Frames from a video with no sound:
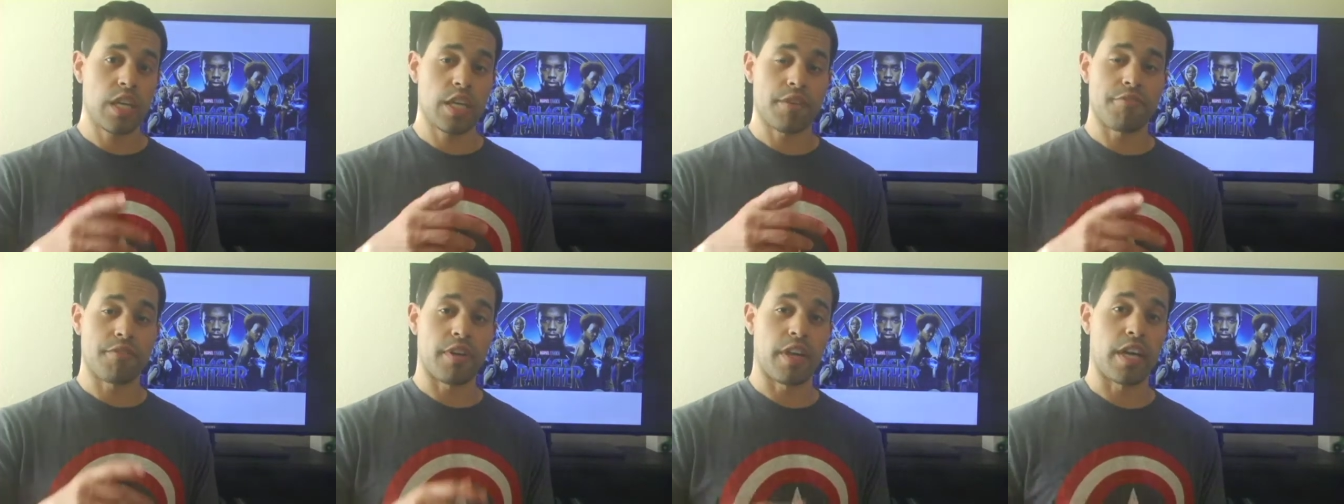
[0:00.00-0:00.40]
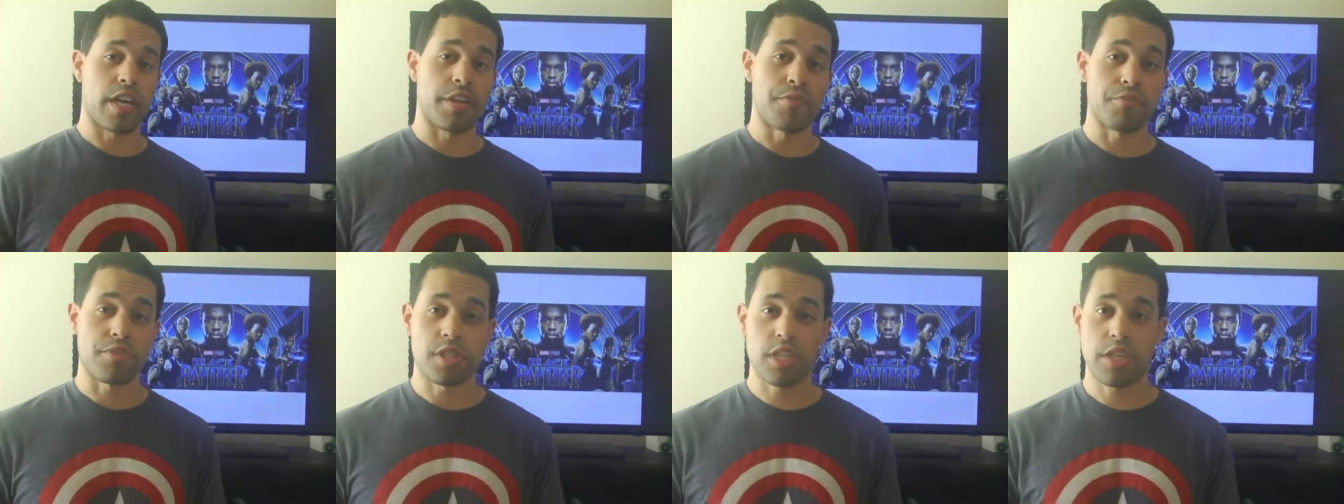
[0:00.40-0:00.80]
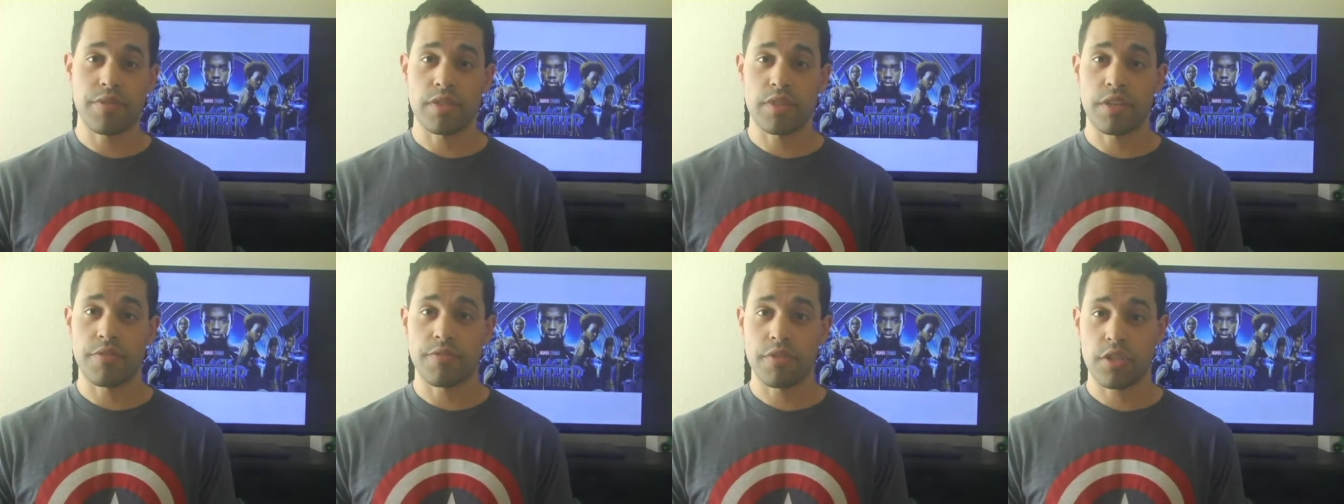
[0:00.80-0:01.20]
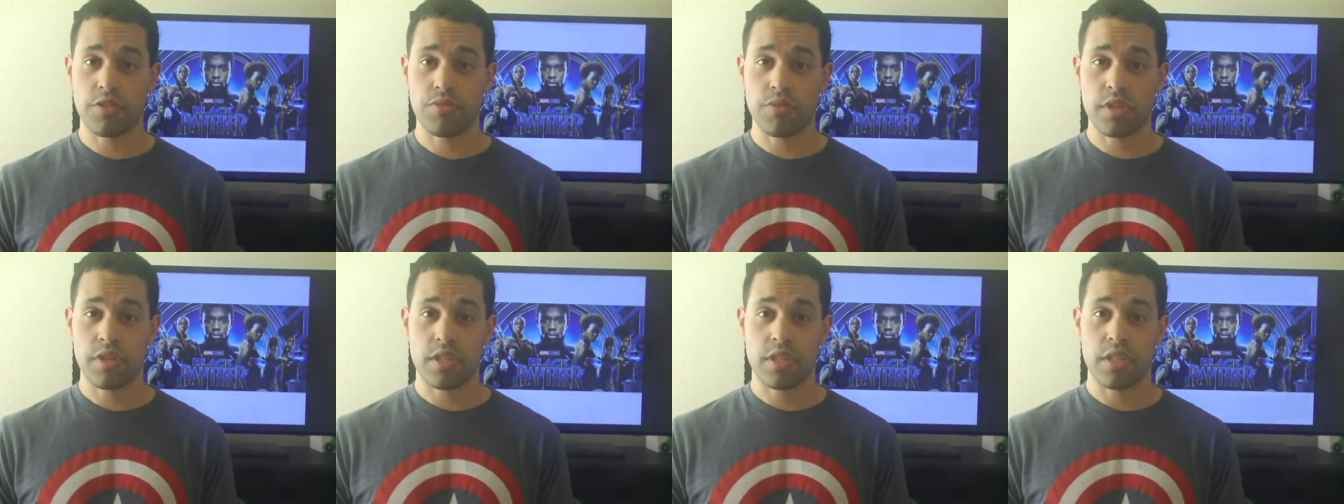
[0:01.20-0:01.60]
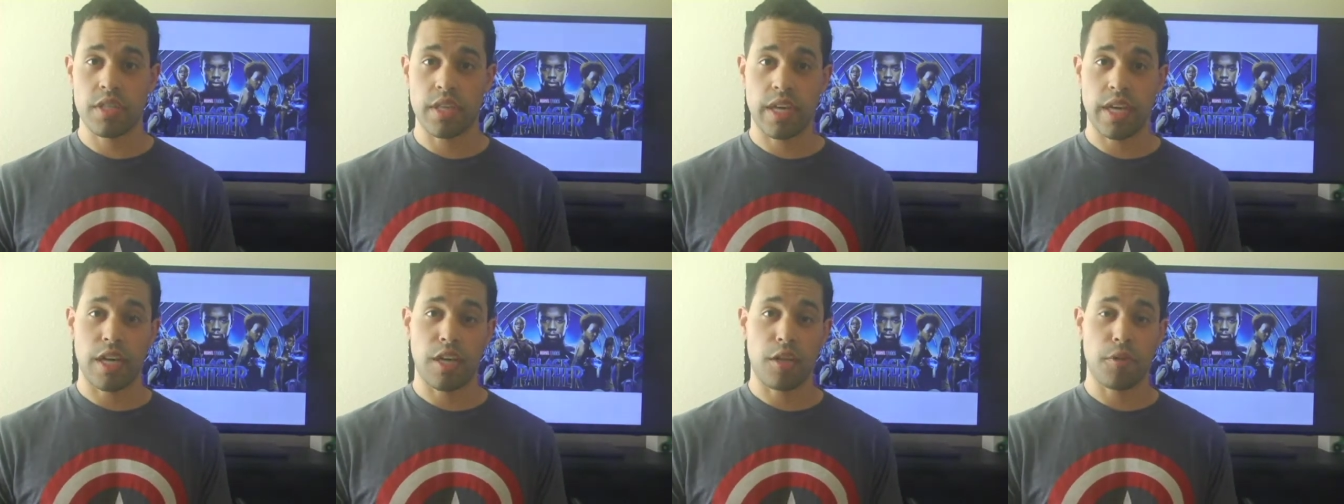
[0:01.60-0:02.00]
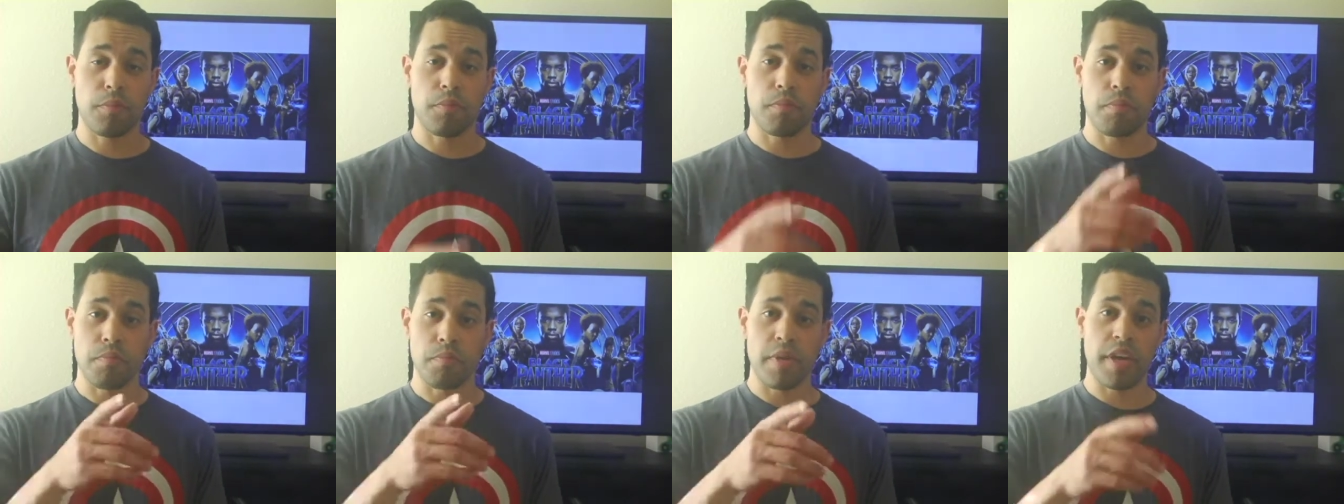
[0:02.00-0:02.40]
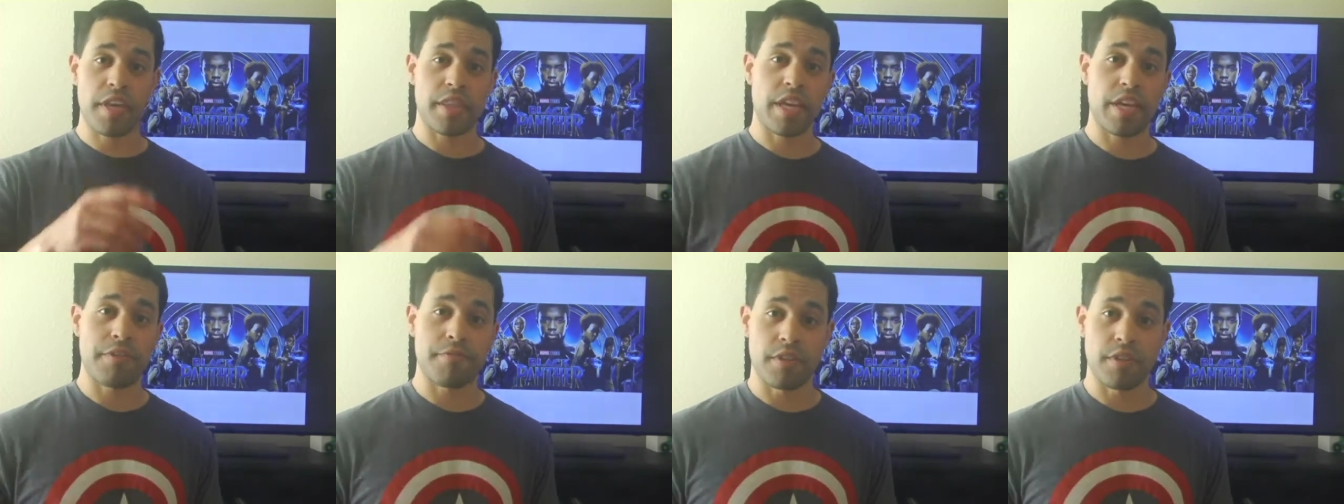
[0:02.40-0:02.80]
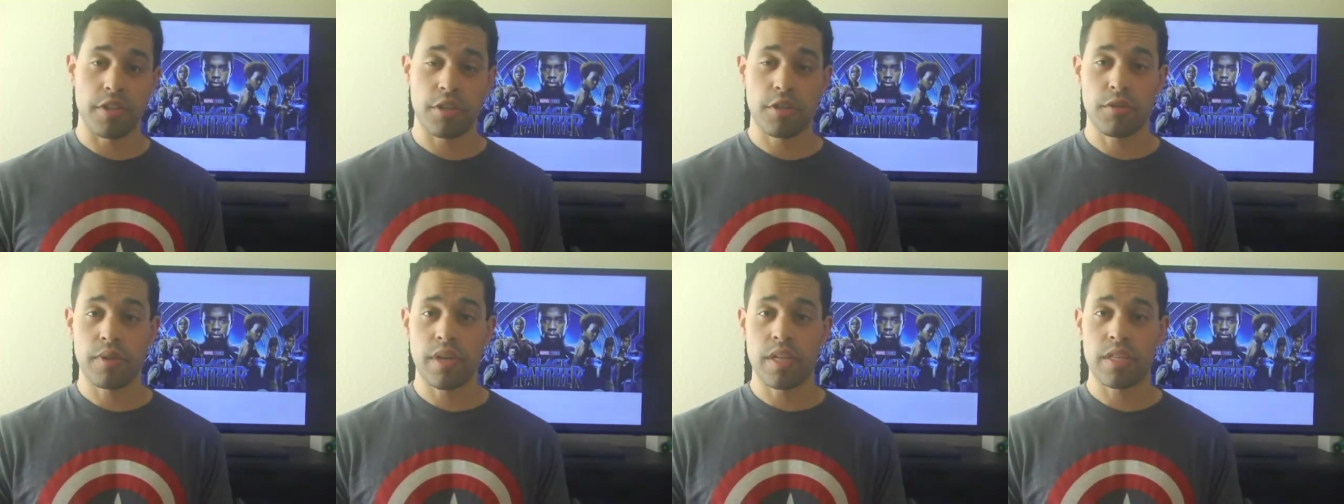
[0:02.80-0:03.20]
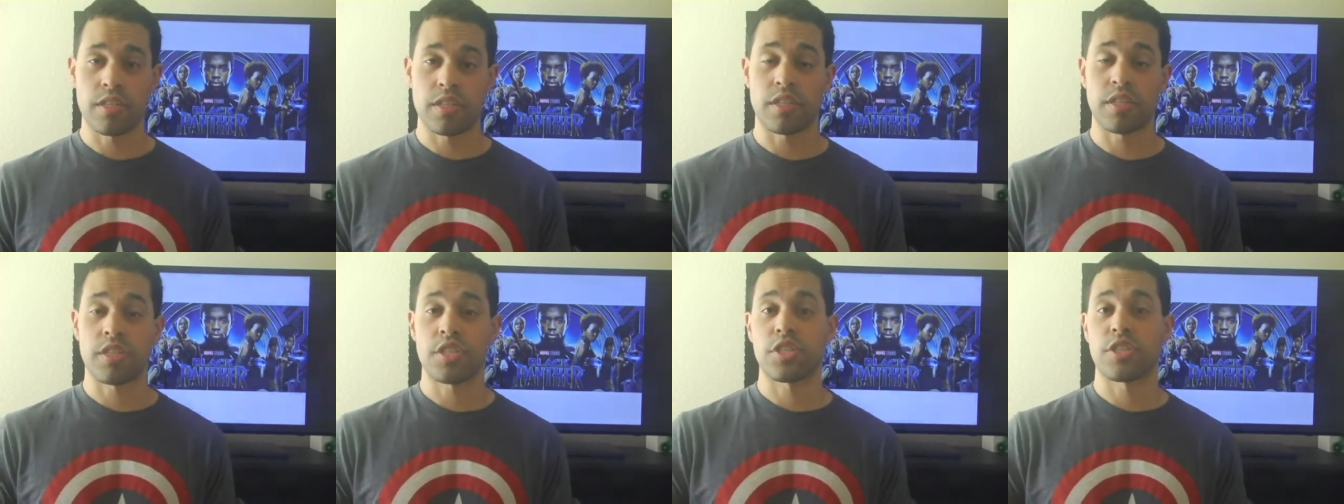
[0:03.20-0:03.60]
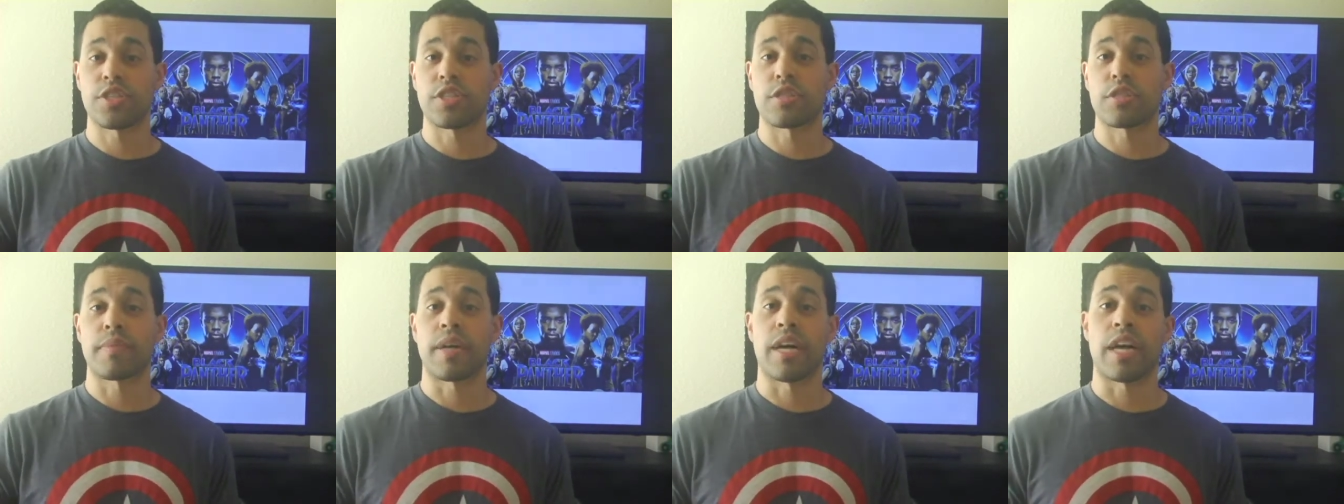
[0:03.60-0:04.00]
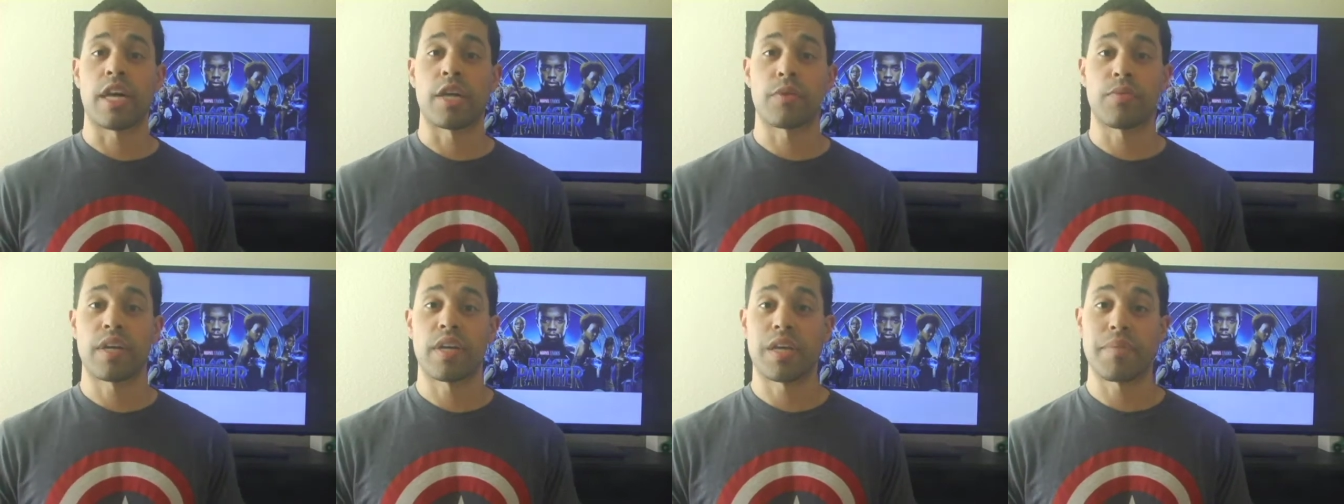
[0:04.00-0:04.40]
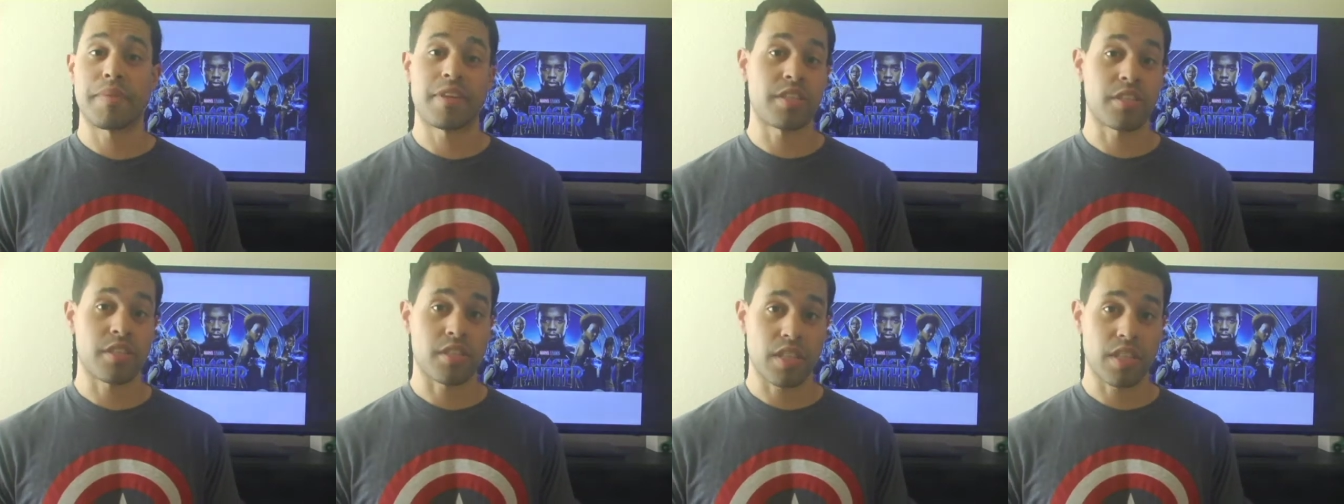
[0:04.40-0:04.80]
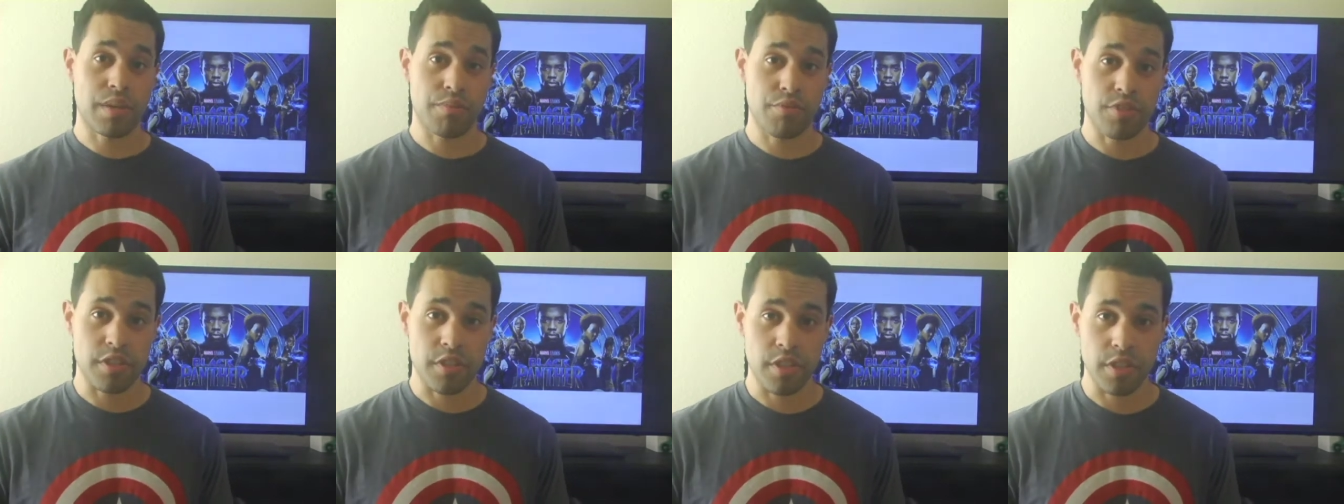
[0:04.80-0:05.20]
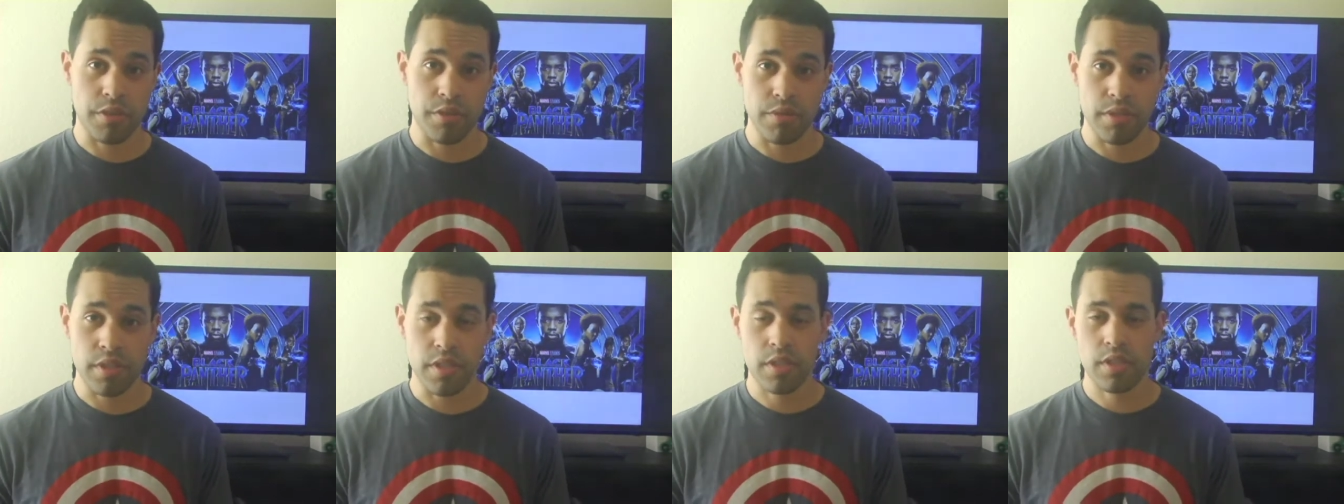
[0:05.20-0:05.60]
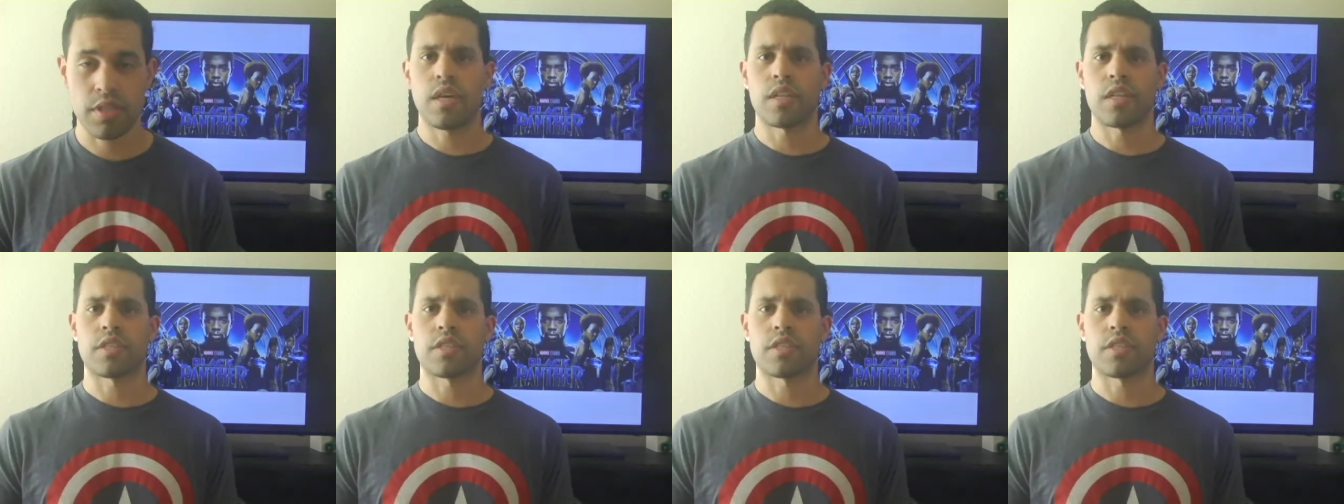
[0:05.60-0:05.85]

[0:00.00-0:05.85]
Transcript: If I receive enough interest, I'll make that video as an addition to my When I Met a Celebrity series.